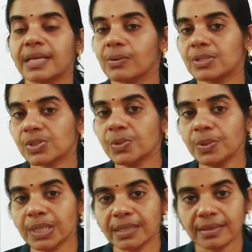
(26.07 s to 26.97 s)
then
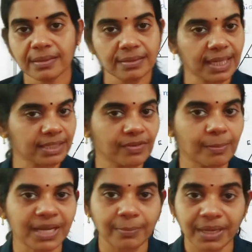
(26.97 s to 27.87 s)
also that will
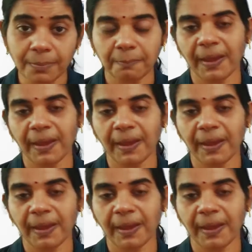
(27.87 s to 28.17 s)
become a